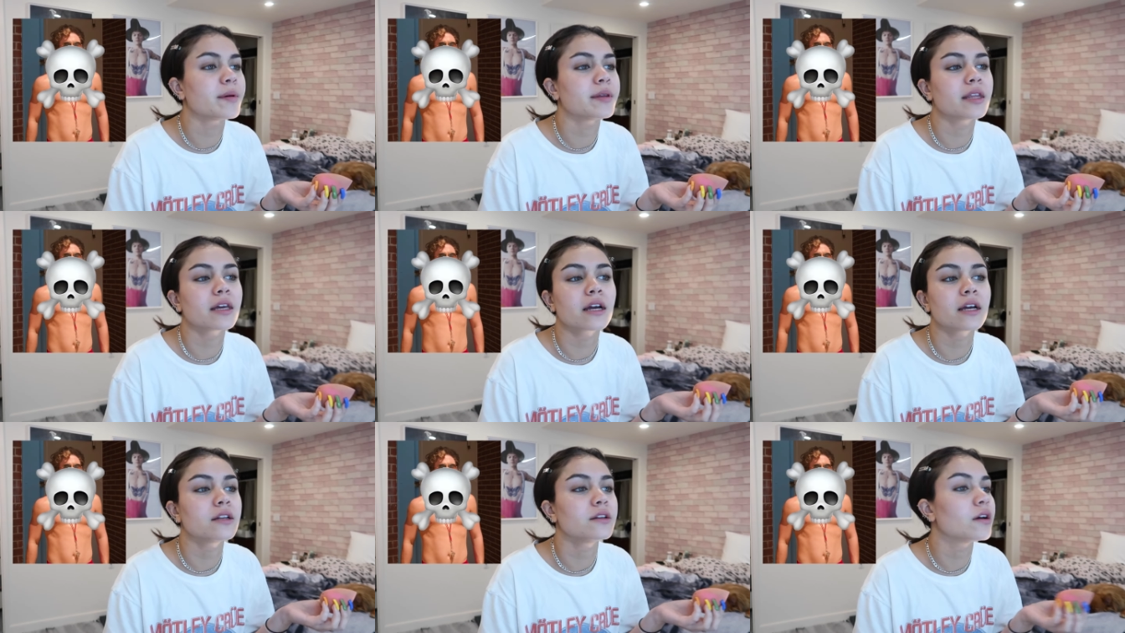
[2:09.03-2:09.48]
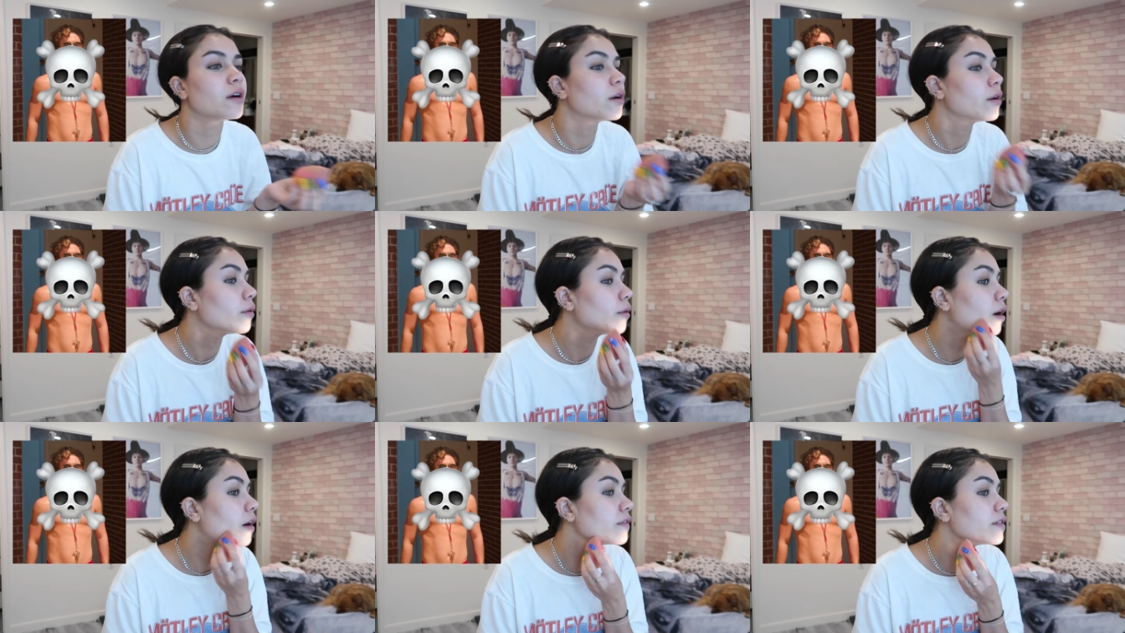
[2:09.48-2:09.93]
I mean, like I
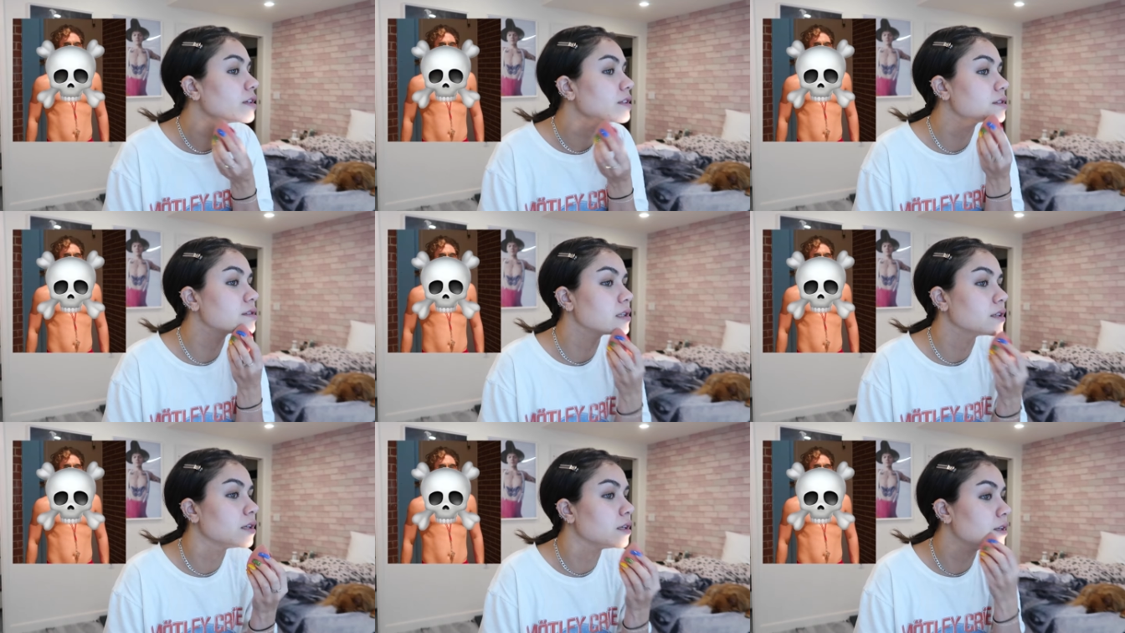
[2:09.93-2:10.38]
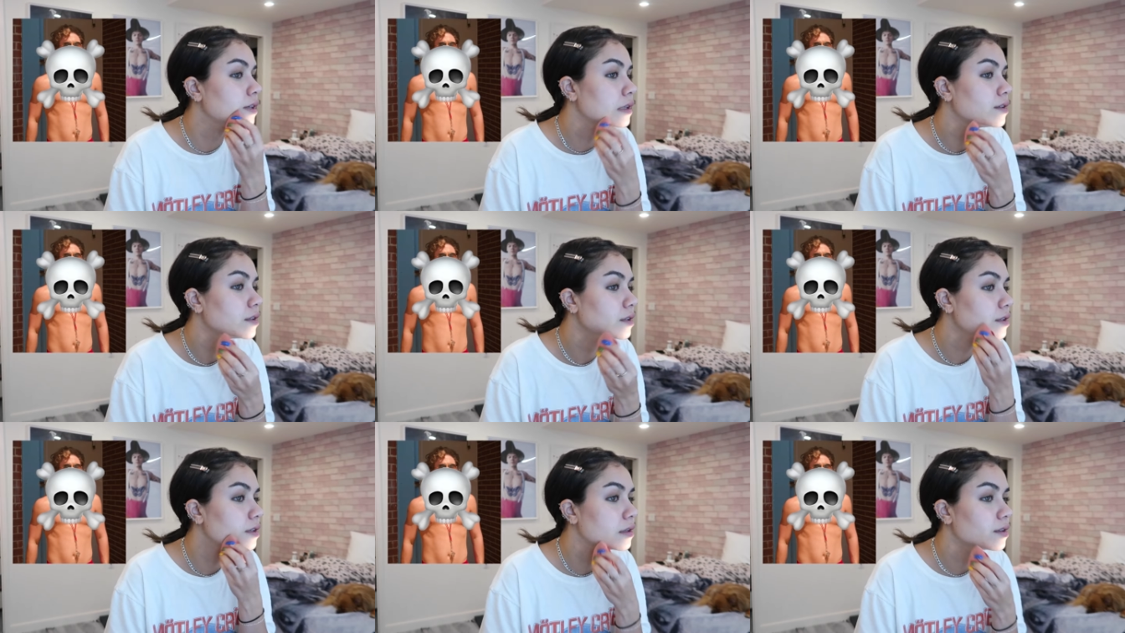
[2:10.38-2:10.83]
know
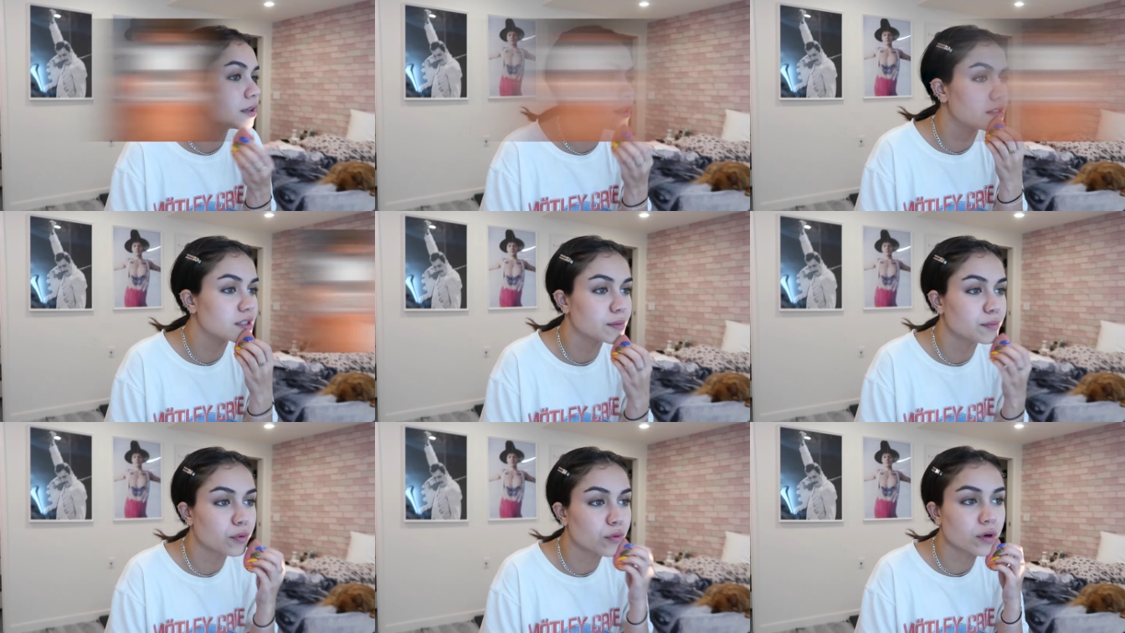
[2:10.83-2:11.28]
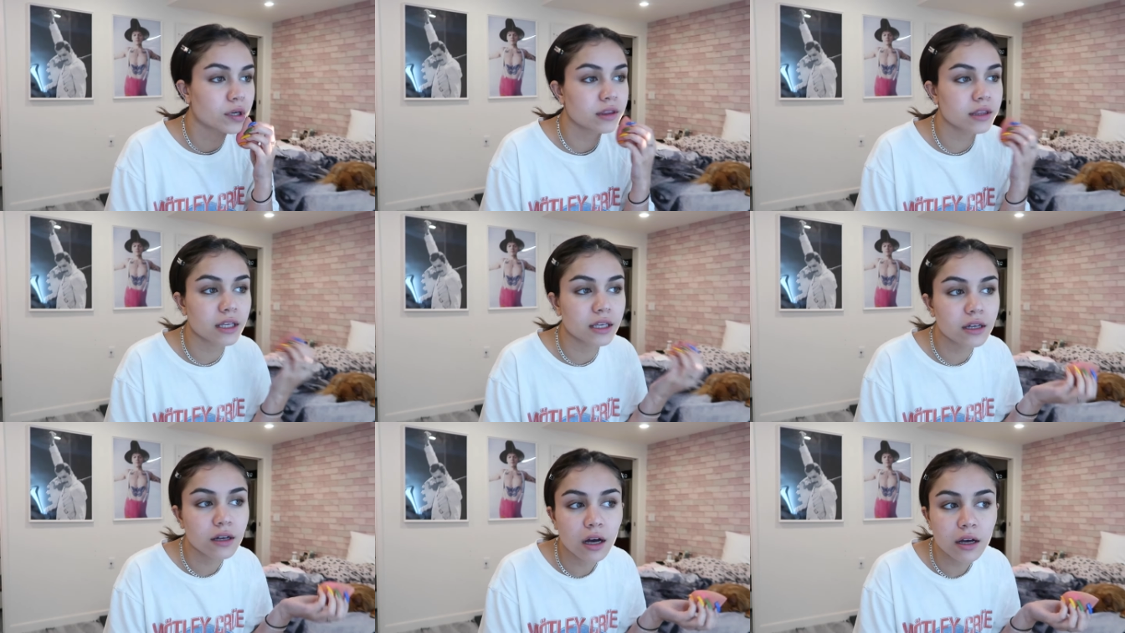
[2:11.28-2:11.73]
obviously it's
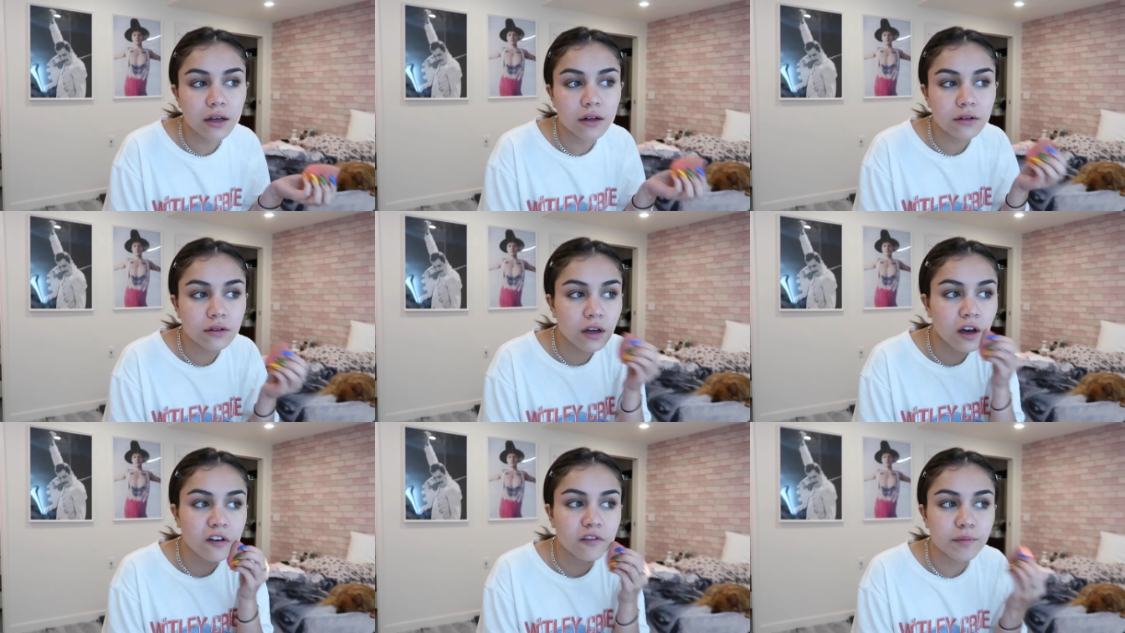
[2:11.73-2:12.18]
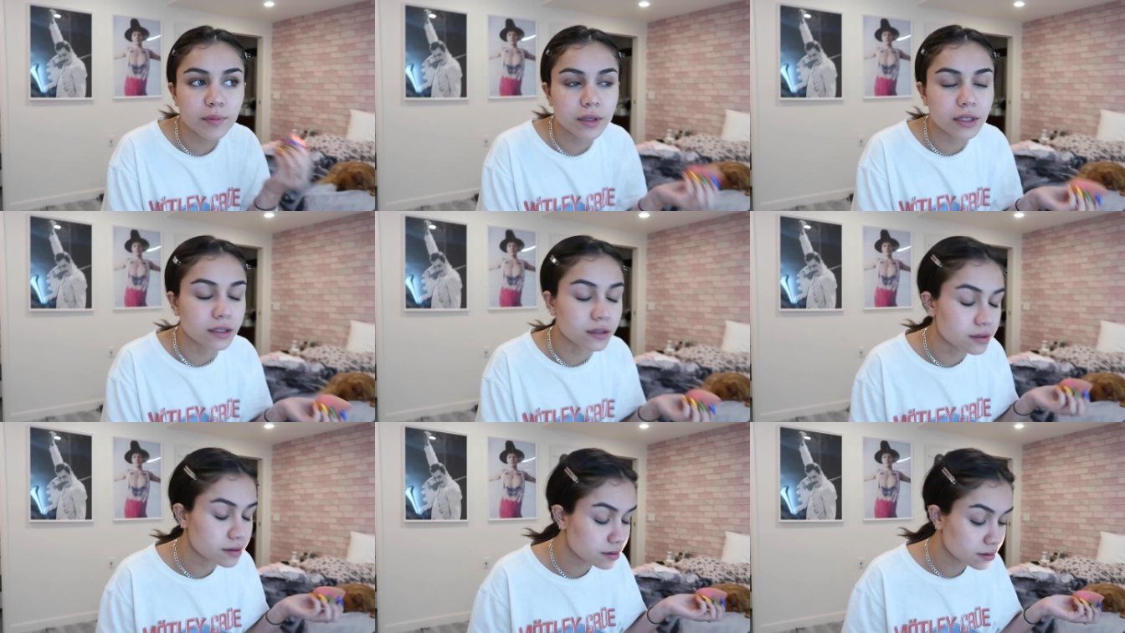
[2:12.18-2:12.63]
important that he got killed off
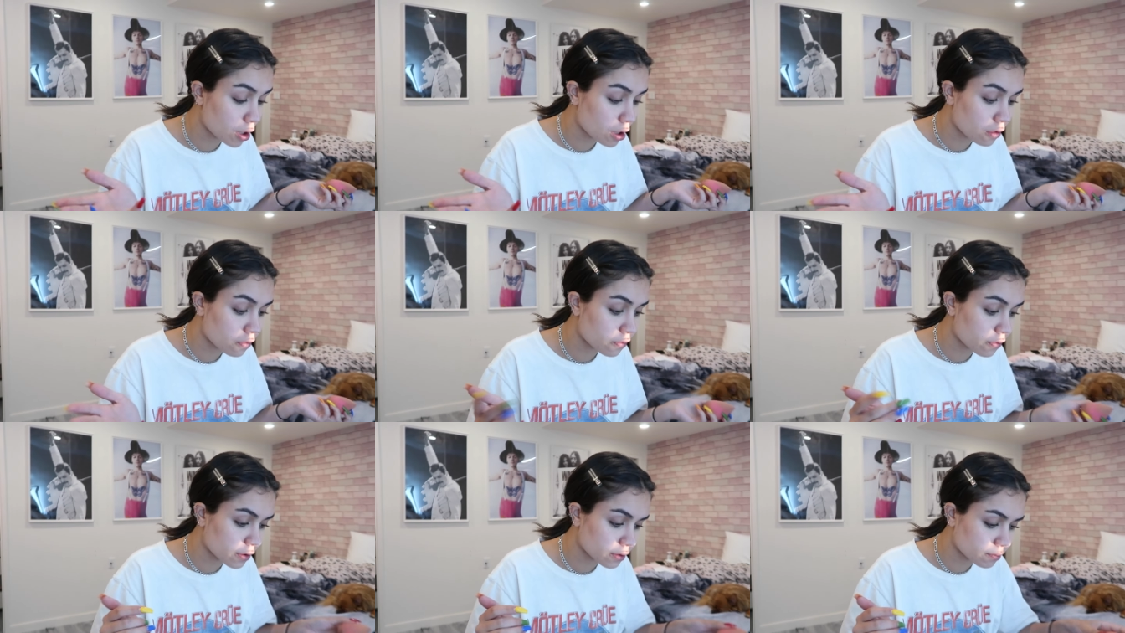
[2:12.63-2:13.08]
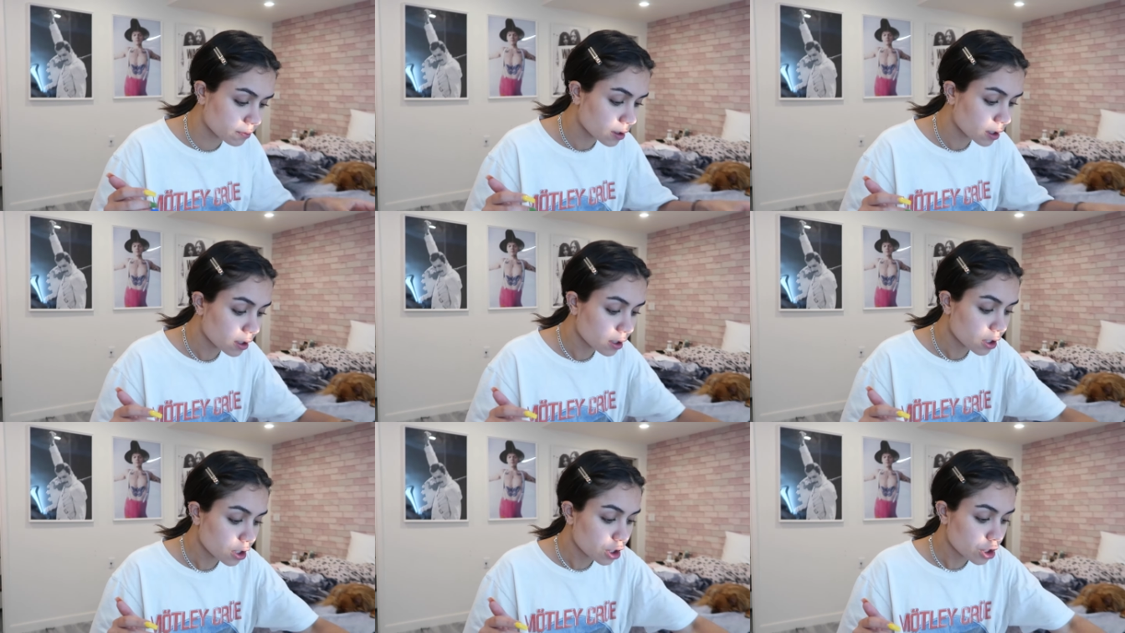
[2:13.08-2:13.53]
because part of the
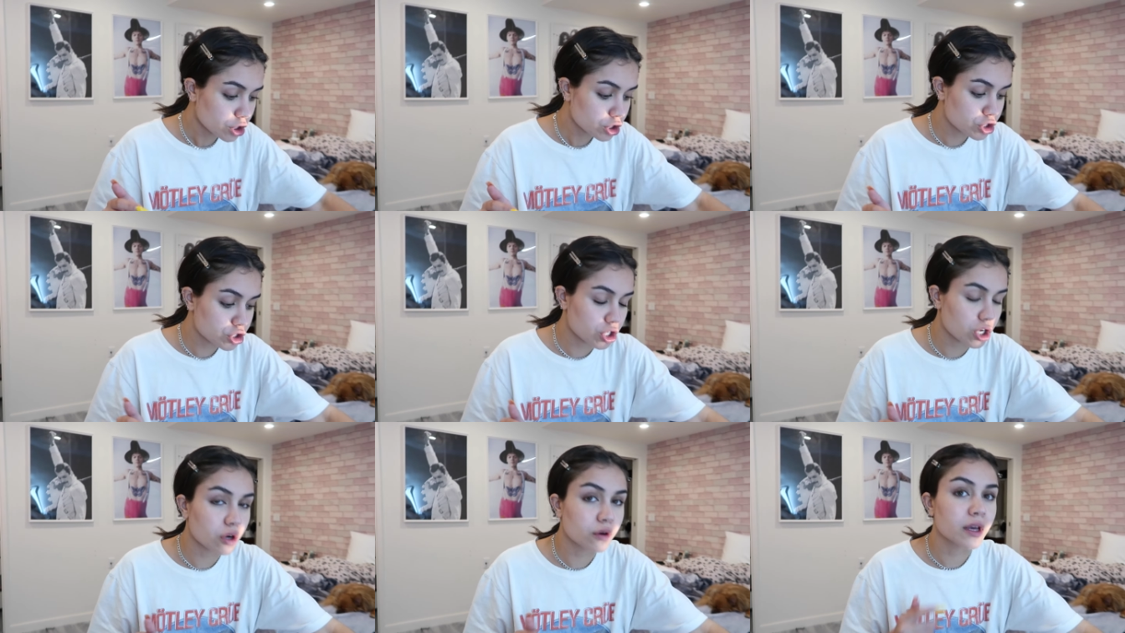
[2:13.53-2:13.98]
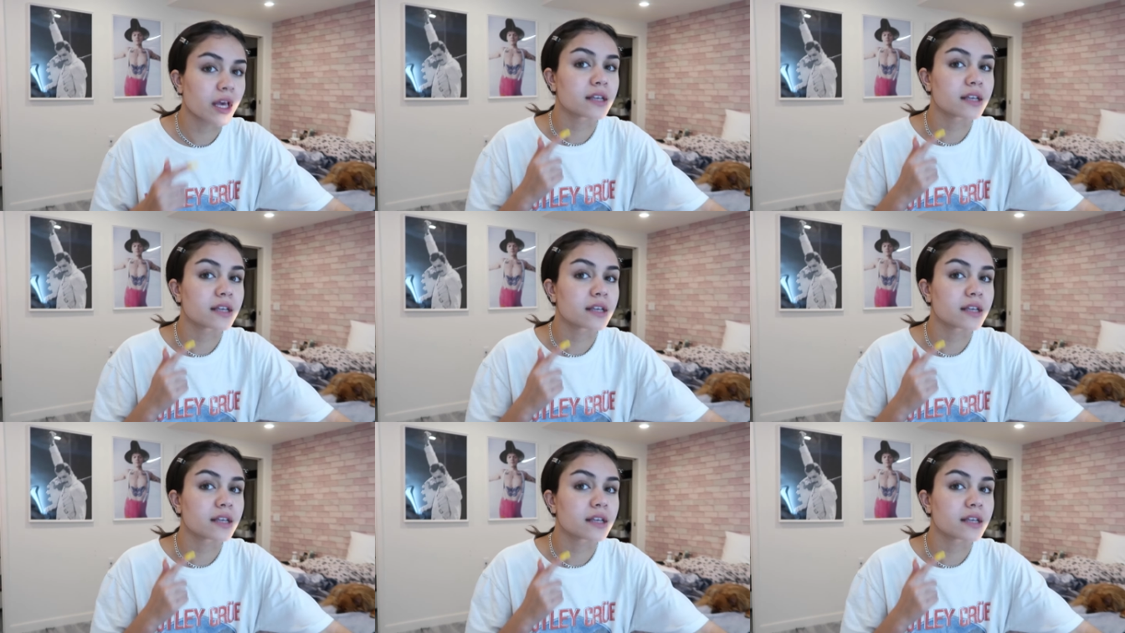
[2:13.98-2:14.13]
show.